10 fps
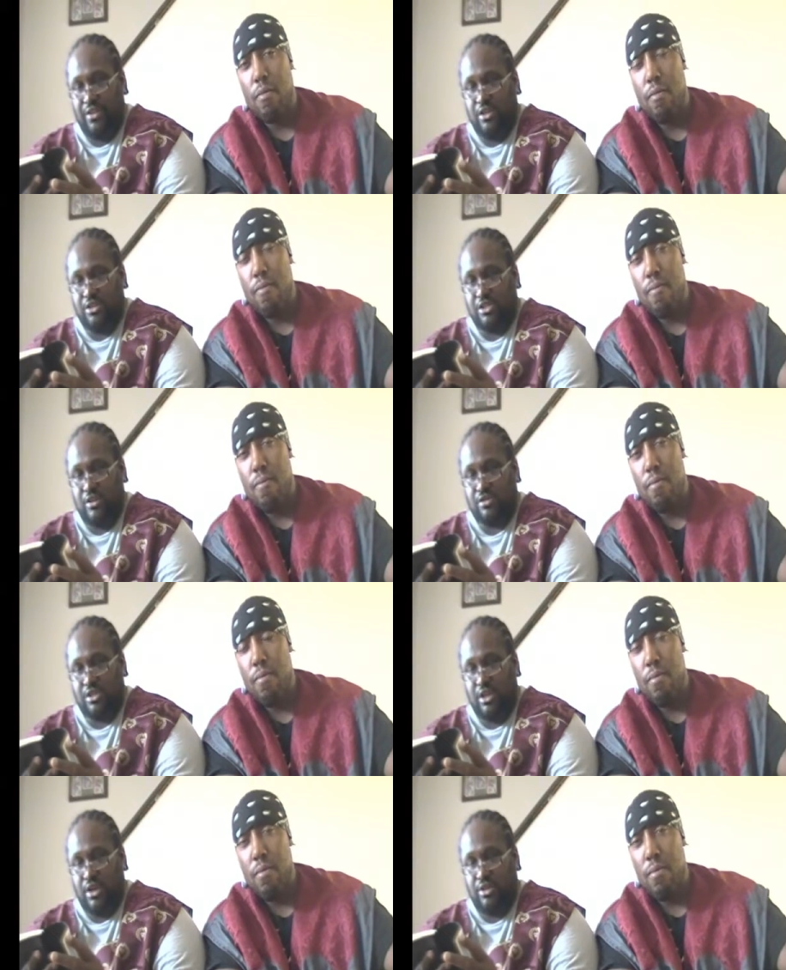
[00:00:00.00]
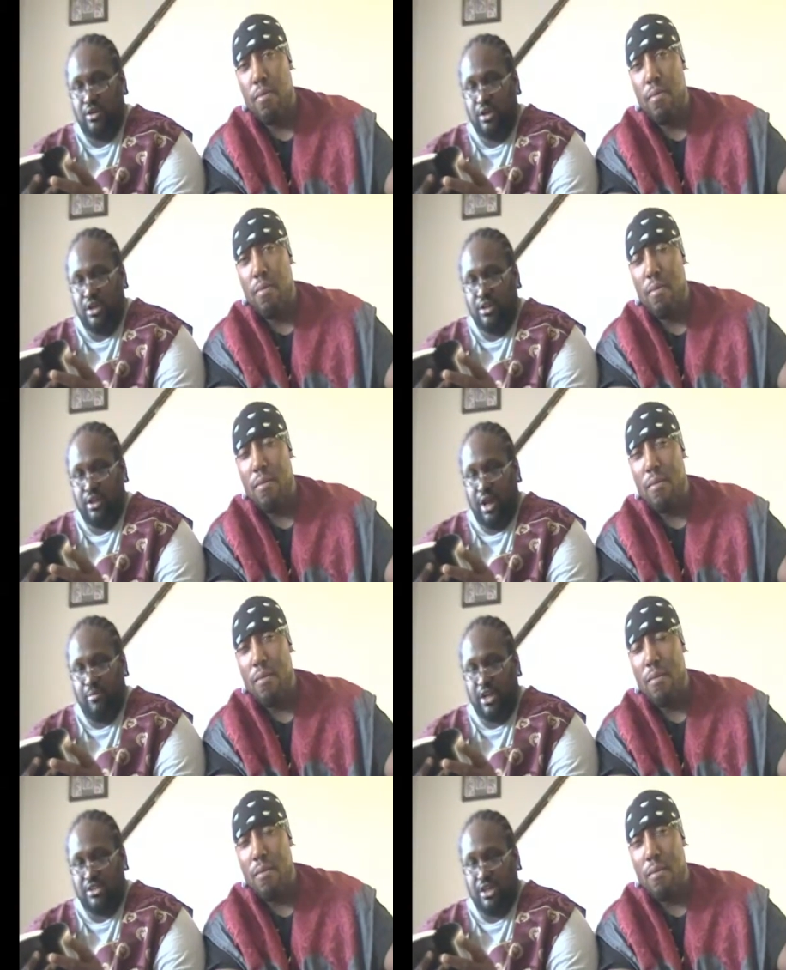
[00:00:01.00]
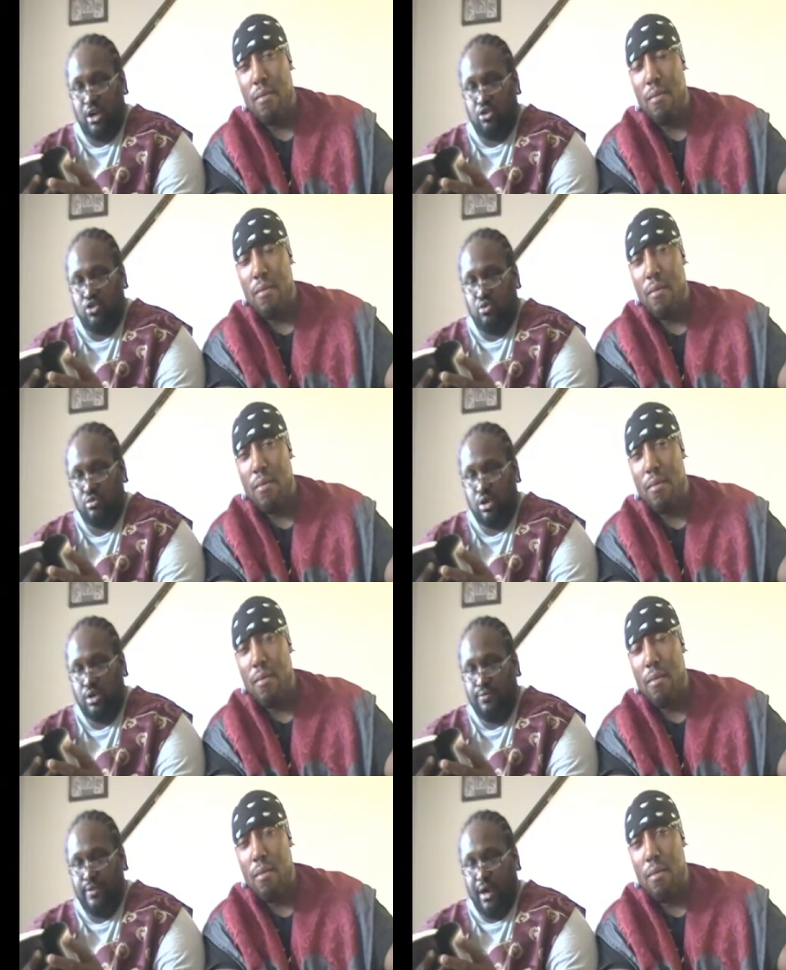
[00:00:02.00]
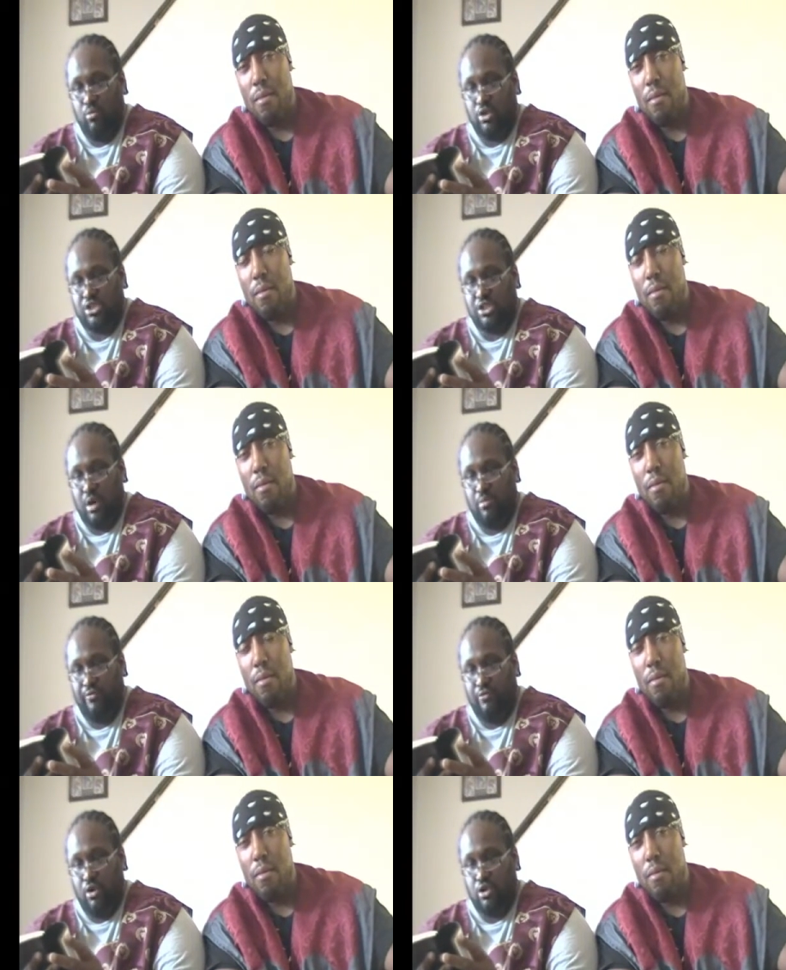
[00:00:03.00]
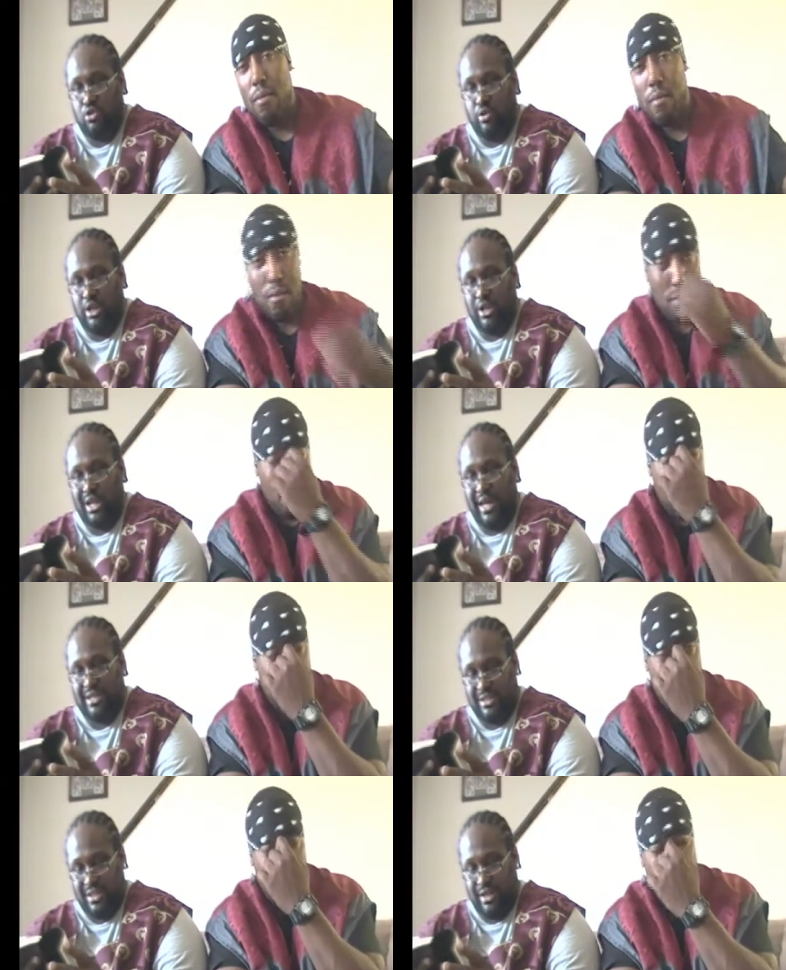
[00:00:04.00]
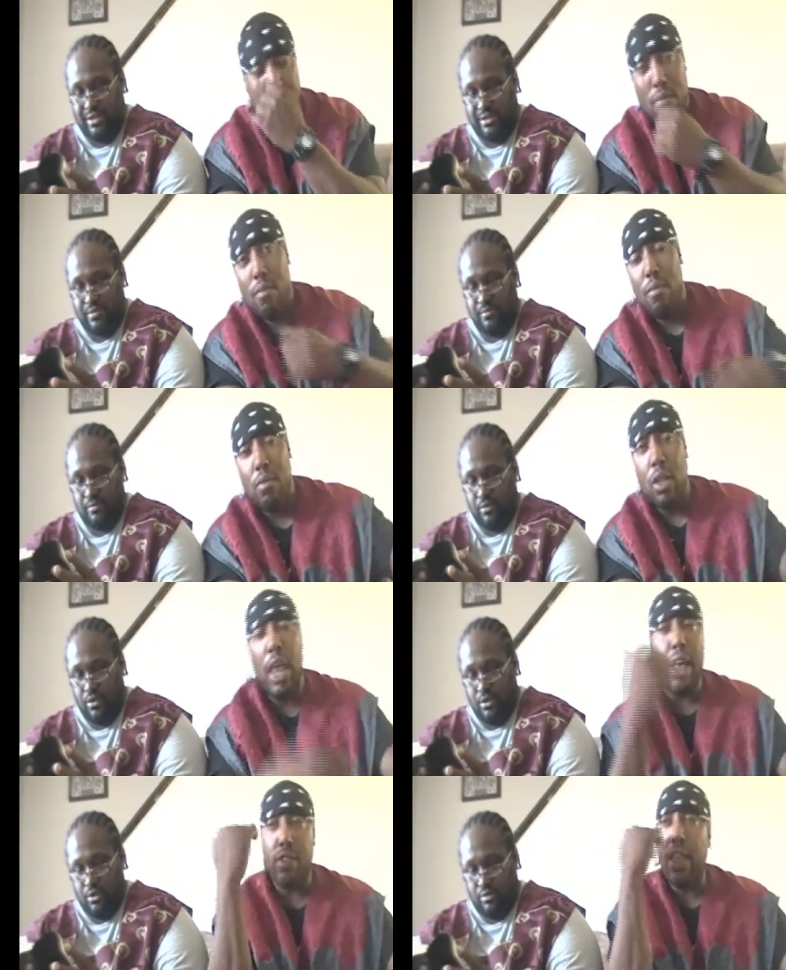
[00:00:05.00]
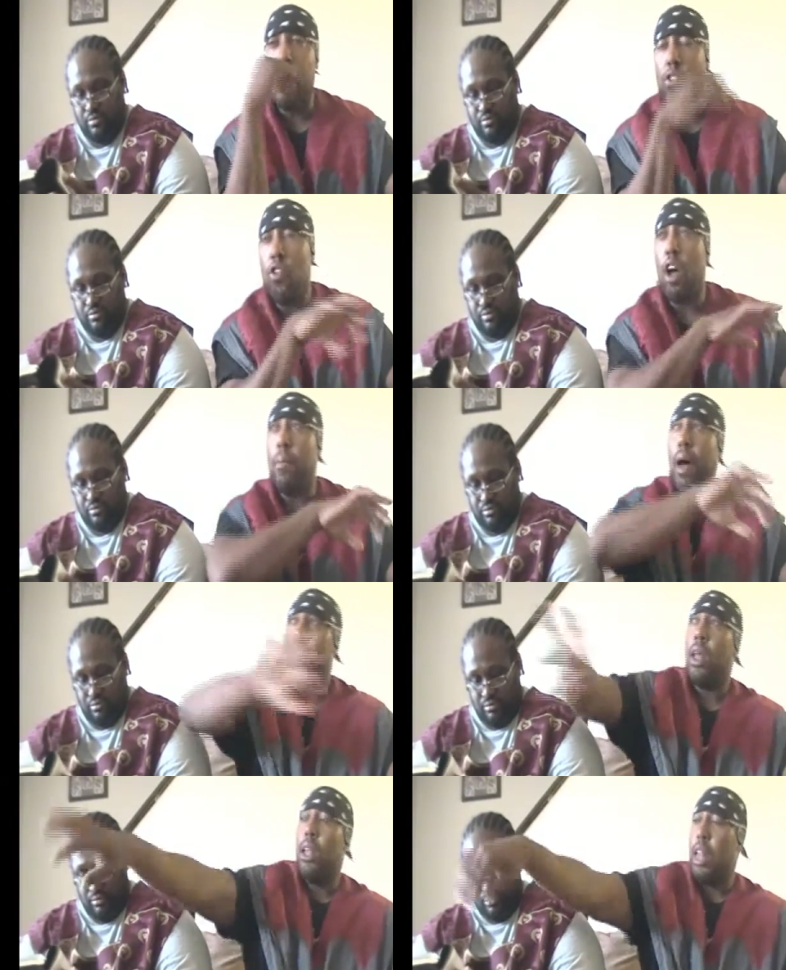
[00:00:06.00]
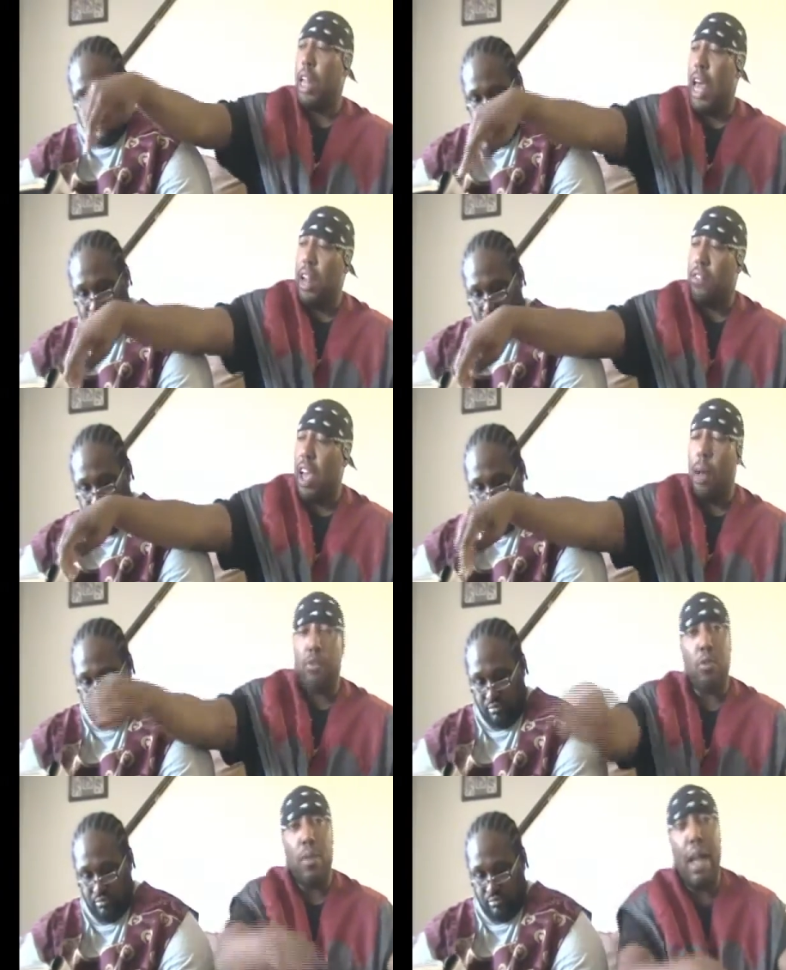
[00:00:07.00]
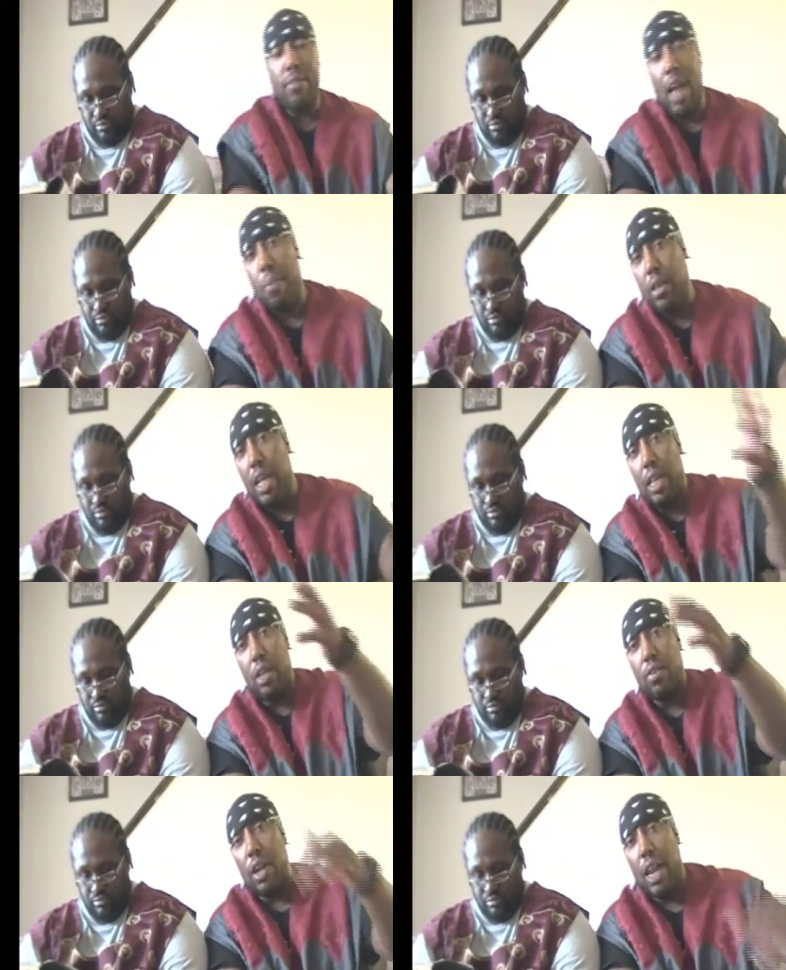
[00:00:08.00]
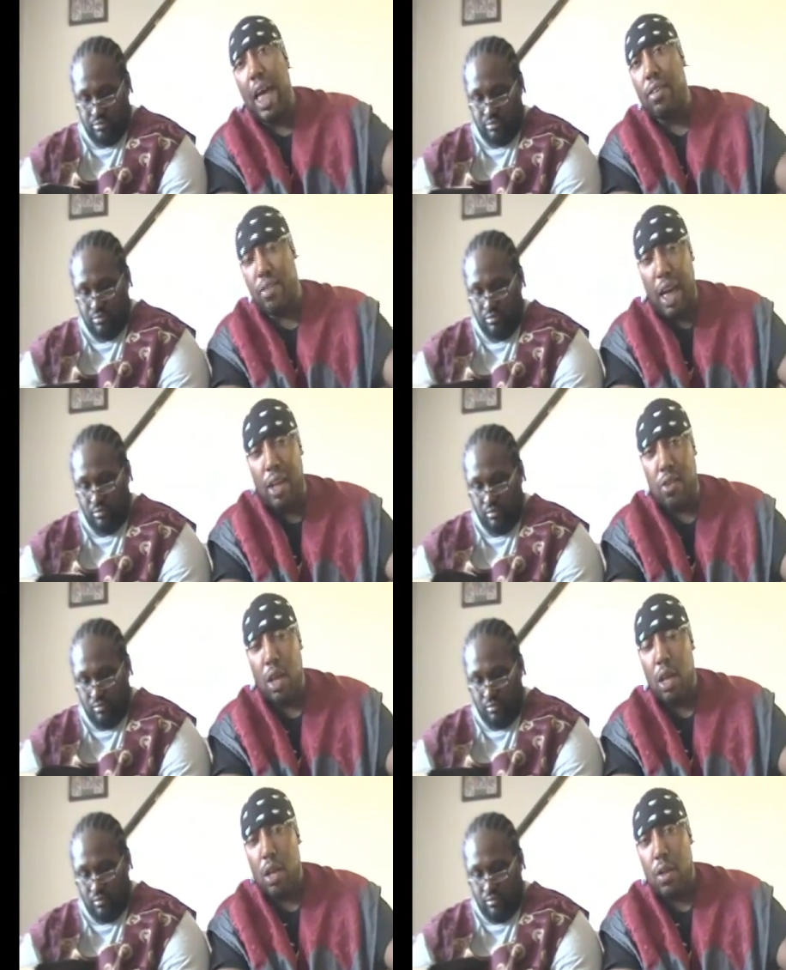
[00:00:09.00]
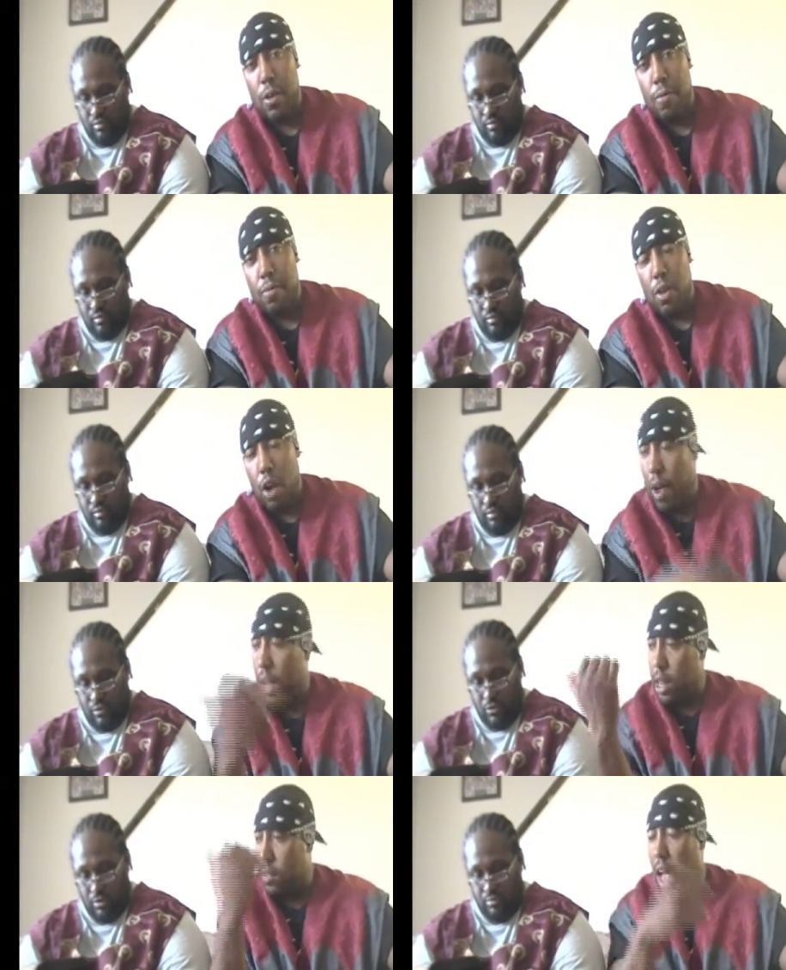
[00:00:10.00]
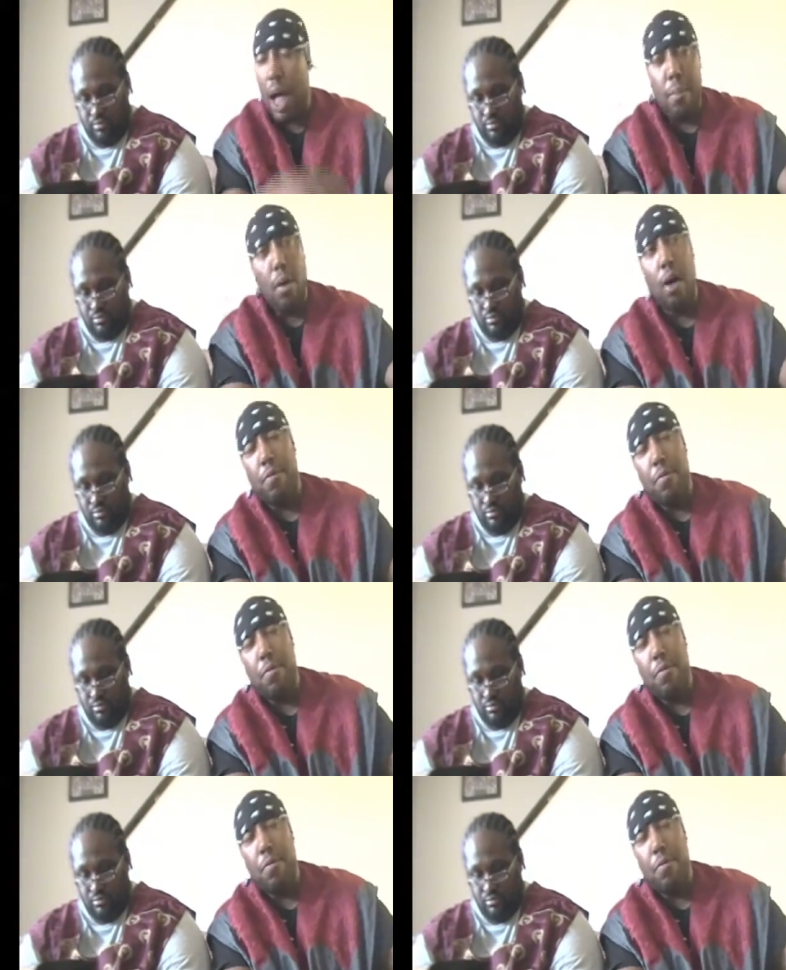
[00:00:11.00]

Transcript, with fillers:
Speaker 1: Gather yourselves together that I may tell you that which shall befall you in the last days.
Speaker 2: The last days are talking about the latter times from that time leading into the last days. Around the time